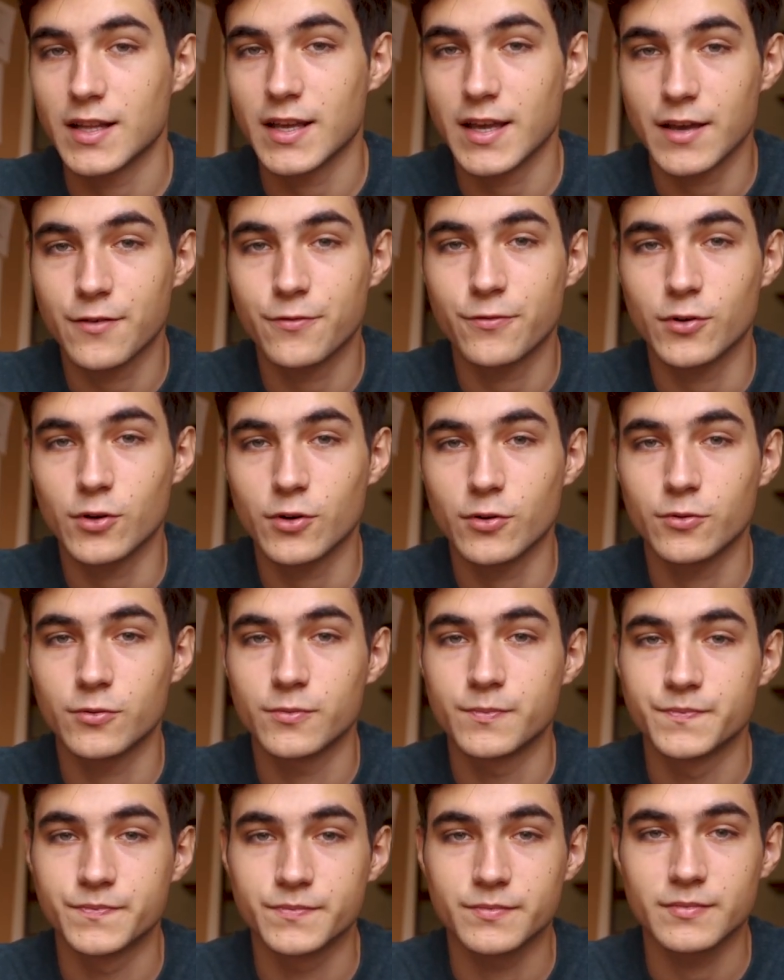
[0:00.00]
if you
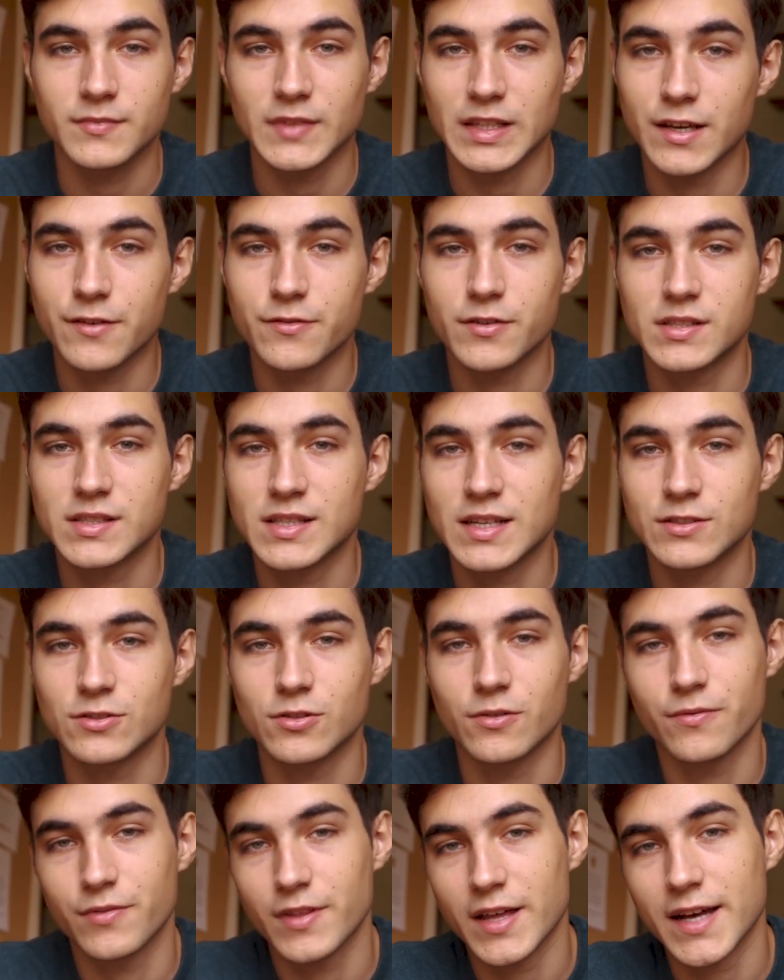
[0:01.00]
give a sense
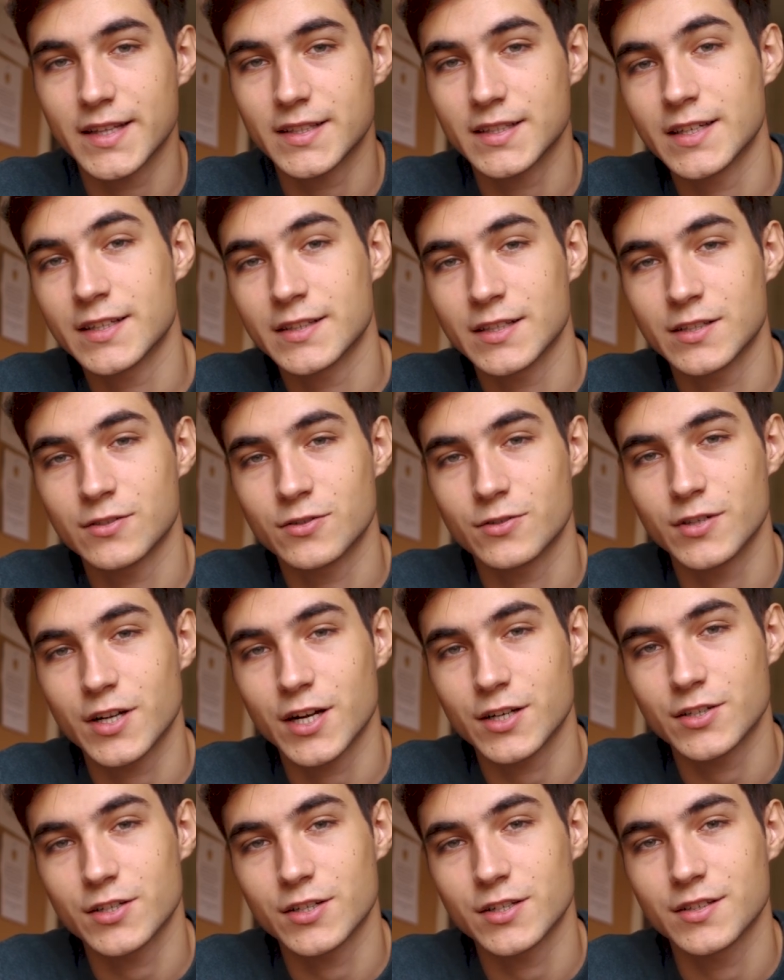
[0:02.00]
of that in the
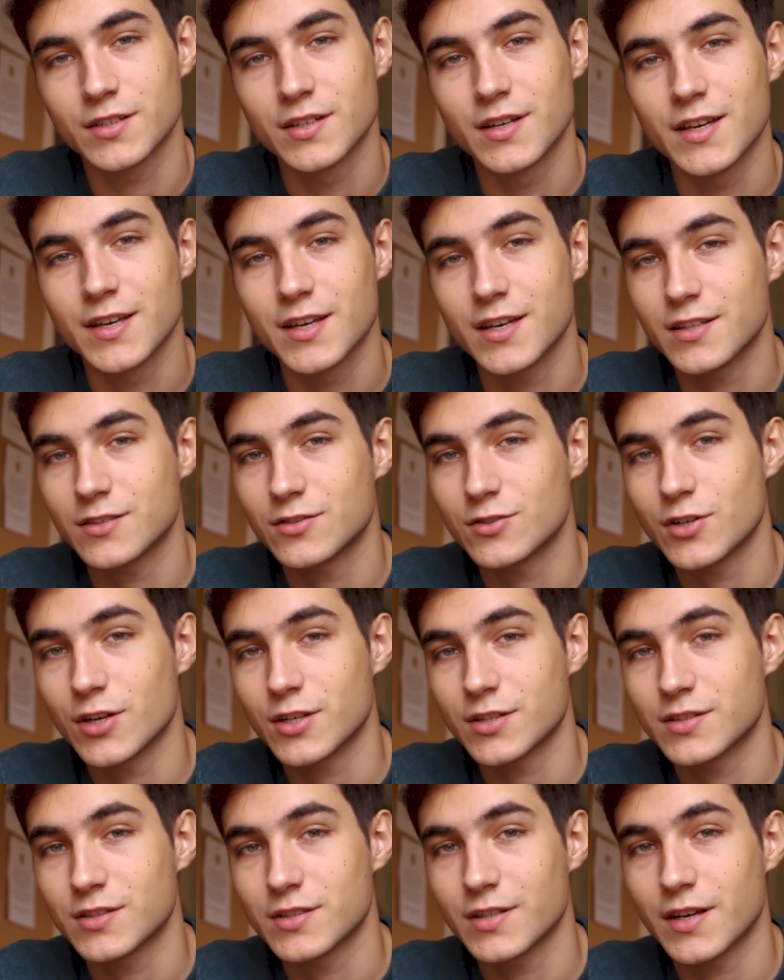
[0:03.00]
introduction, it's
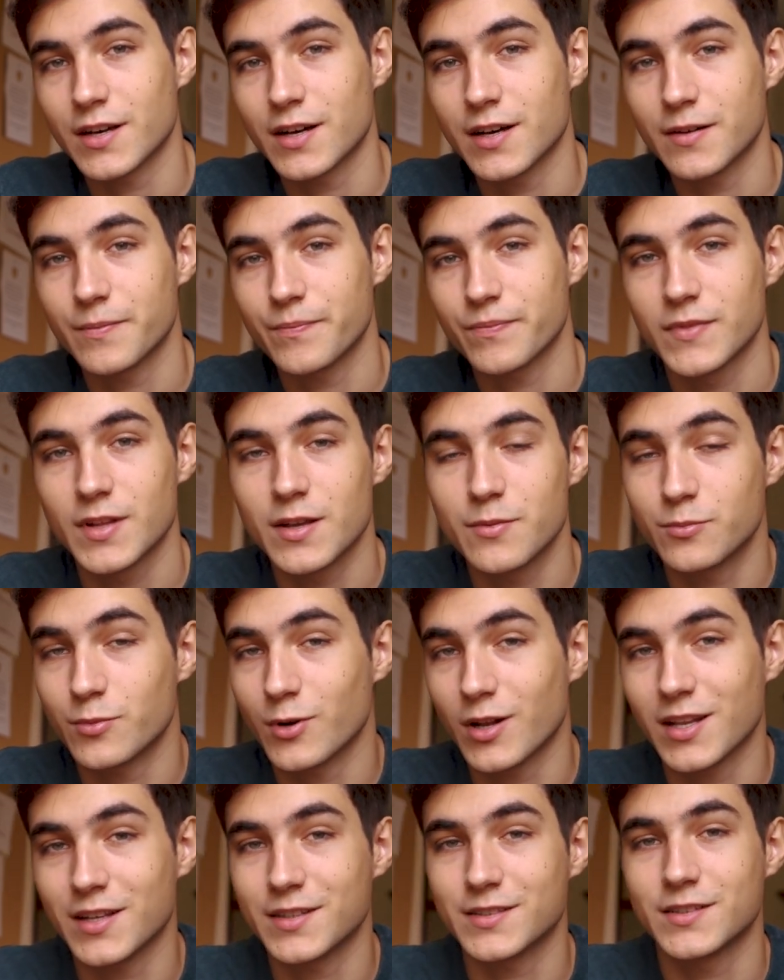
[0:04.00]
just
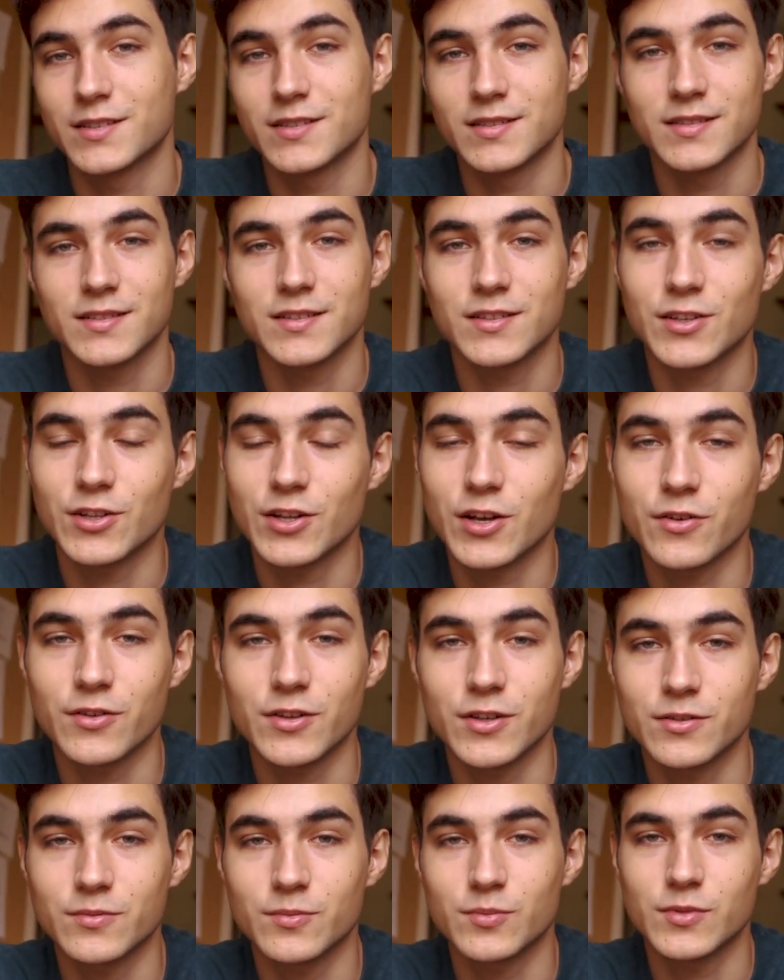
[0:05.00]
brilliant. You know,
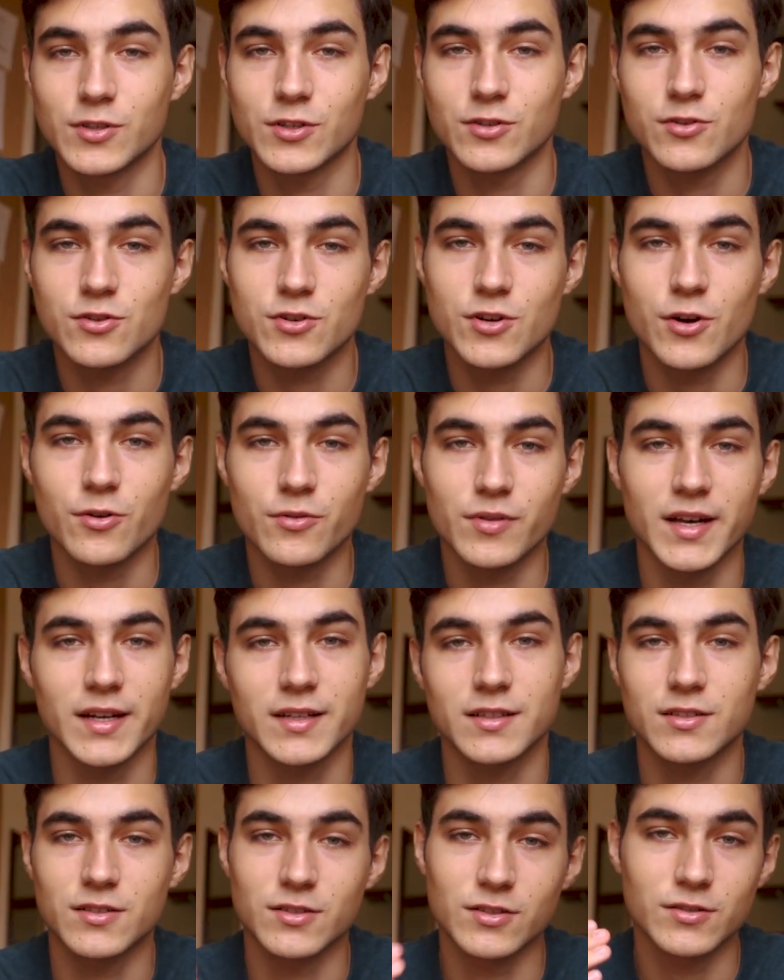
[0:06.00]
you show
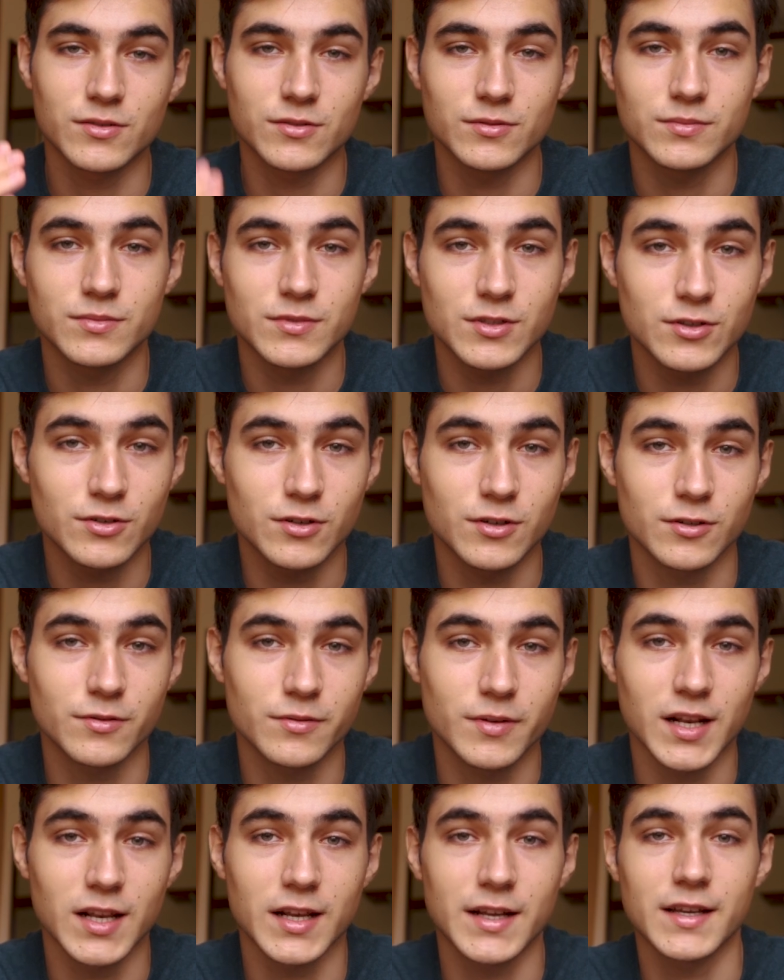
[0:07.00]
that you're
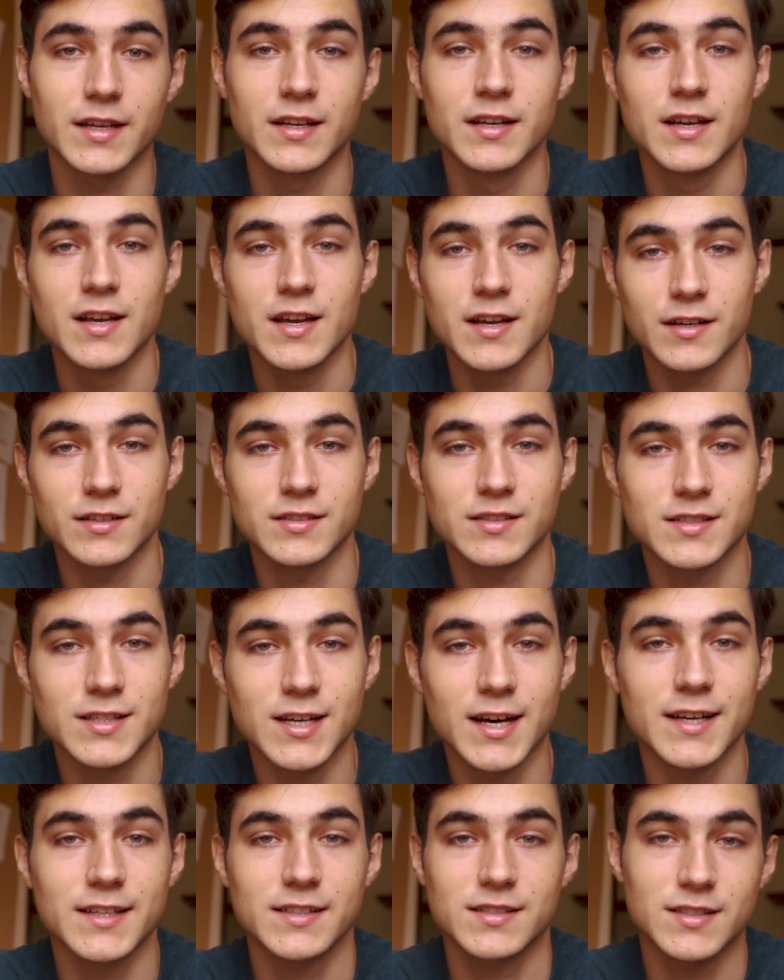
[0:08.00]
really
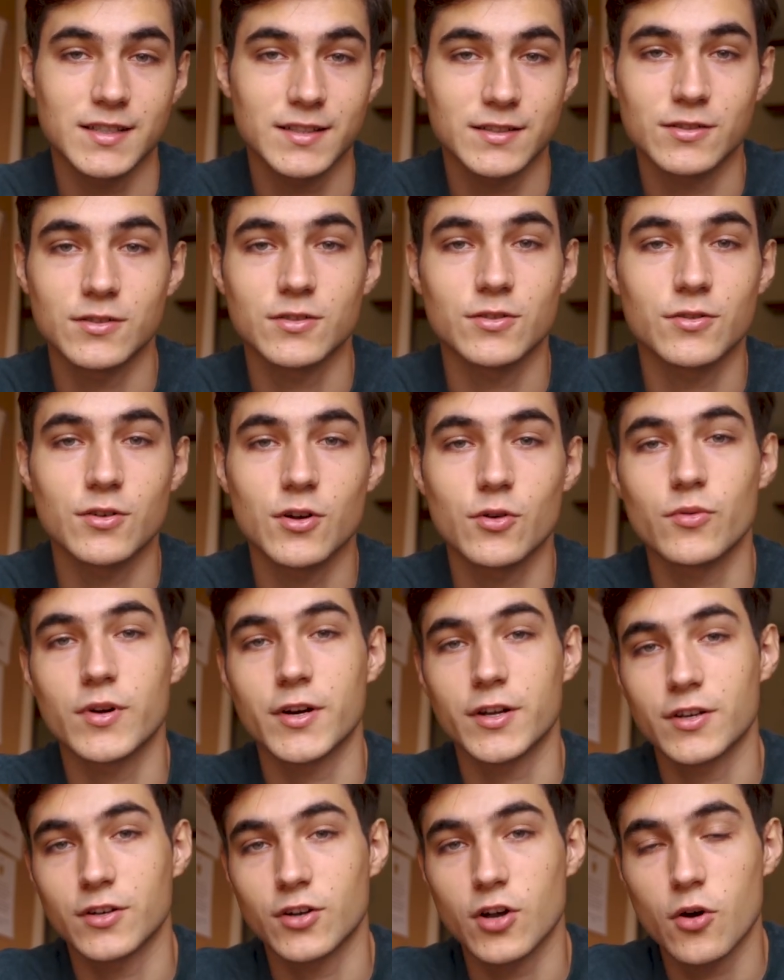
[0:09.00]
concise and you know
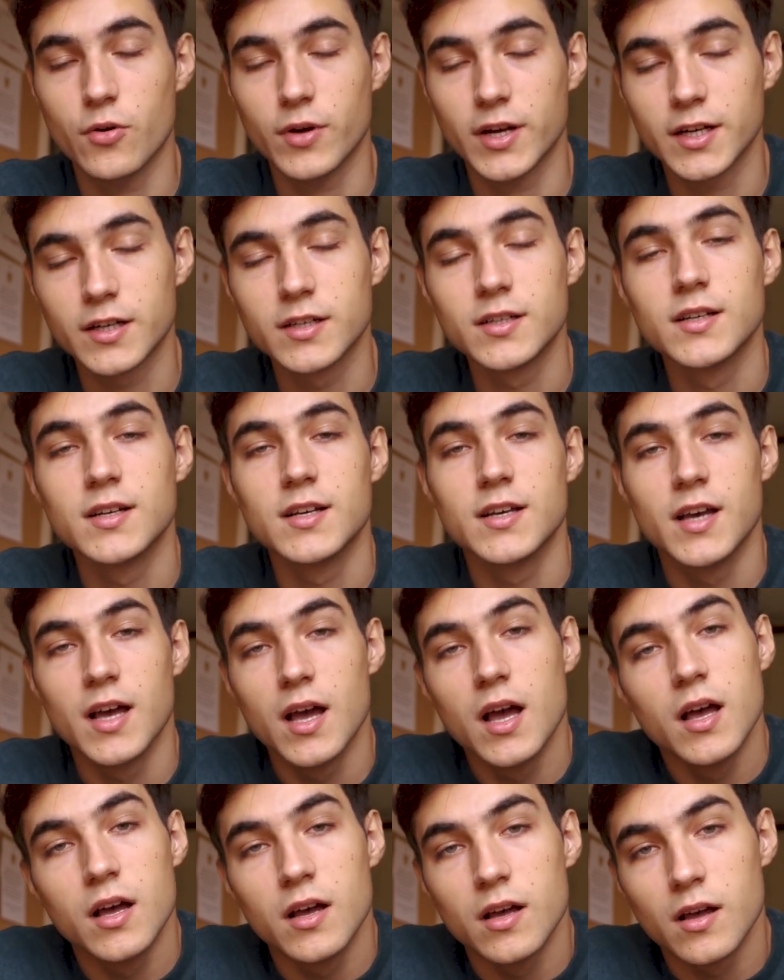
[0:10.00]
where you're going.
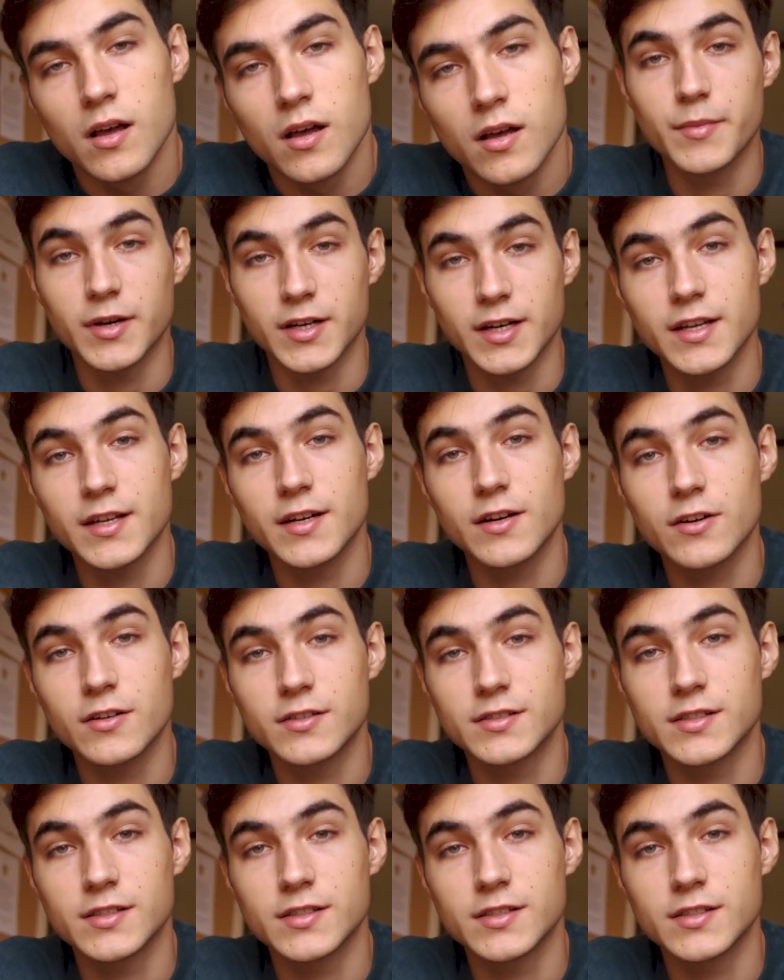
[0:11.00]
But in our